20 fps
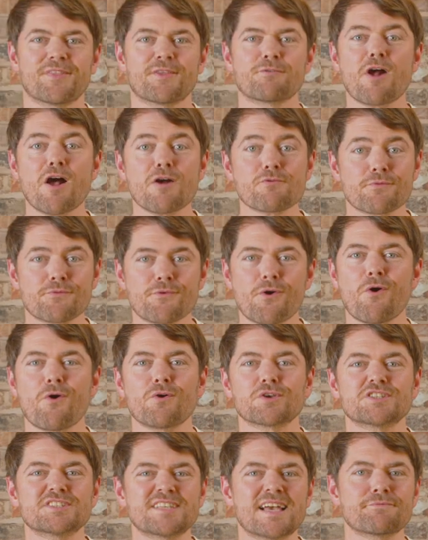There are of
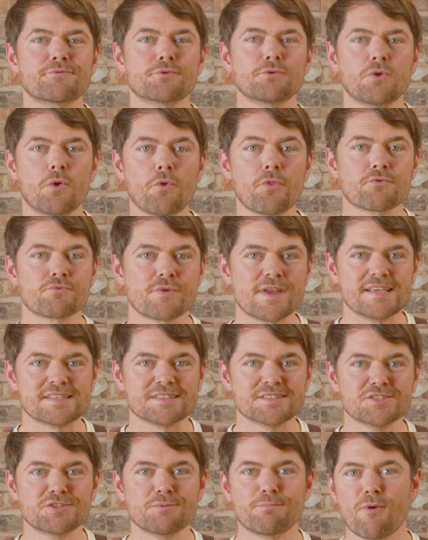course several other
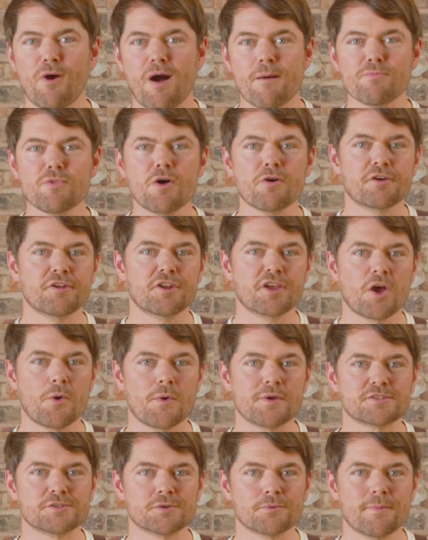reasons, but I'm not going to go
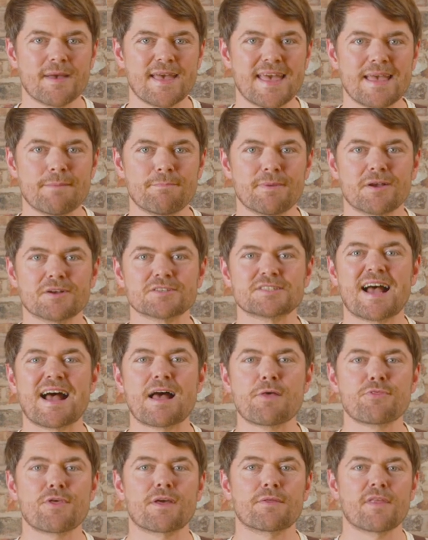into them here because I
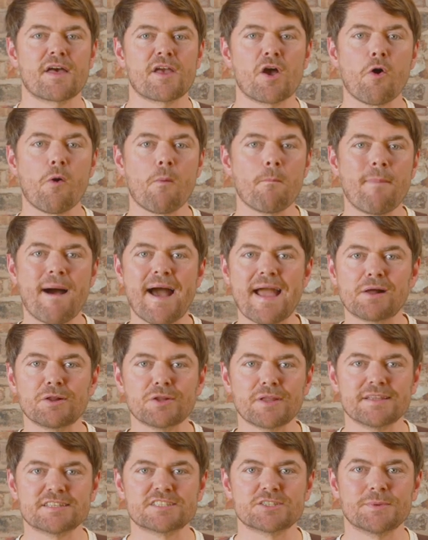think they all pale
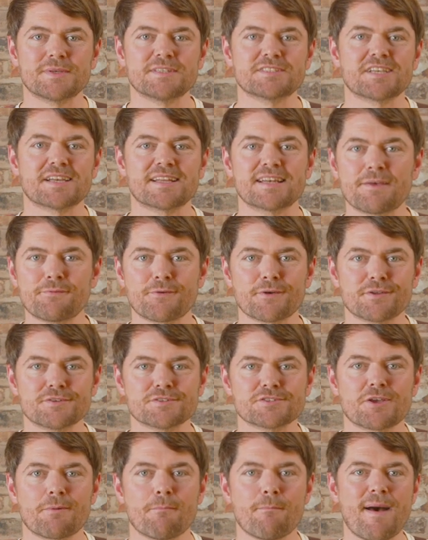into
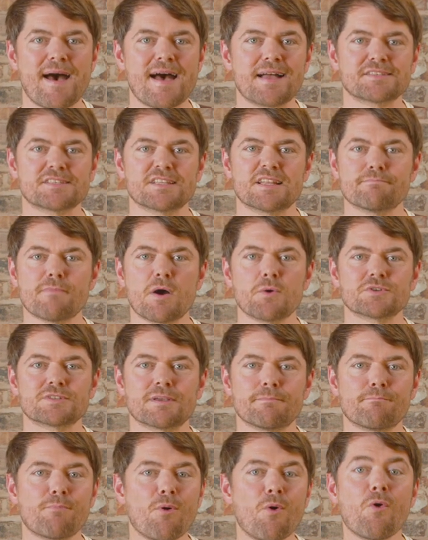insignificance compared to the most
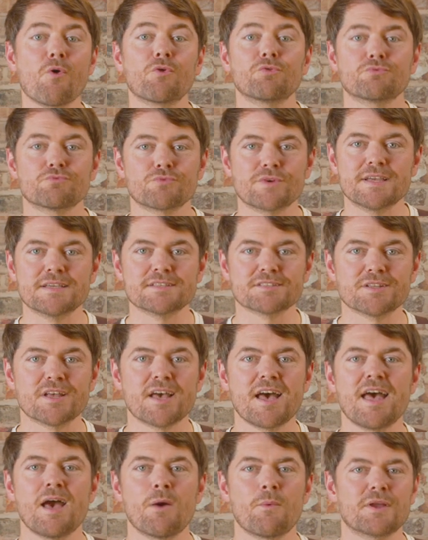important reason,
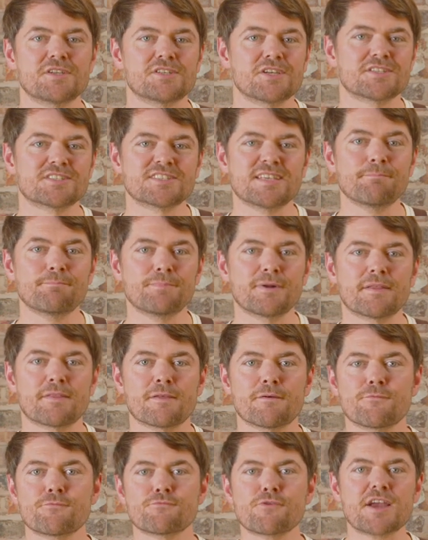which is simply
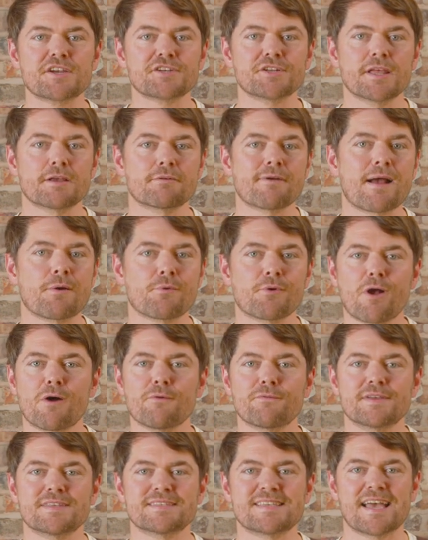that freshly ground
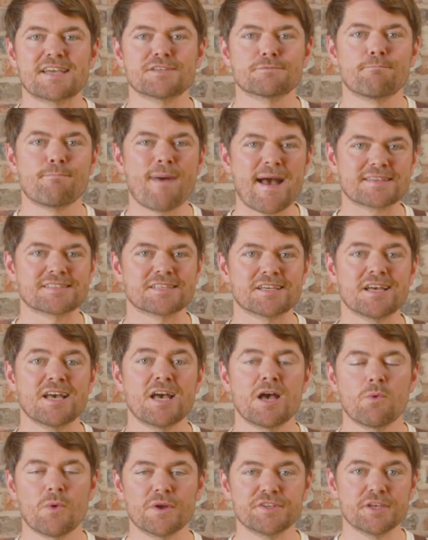coffee tastes better
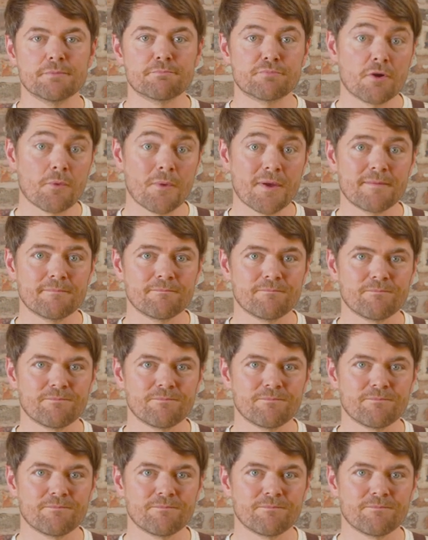when you brew it.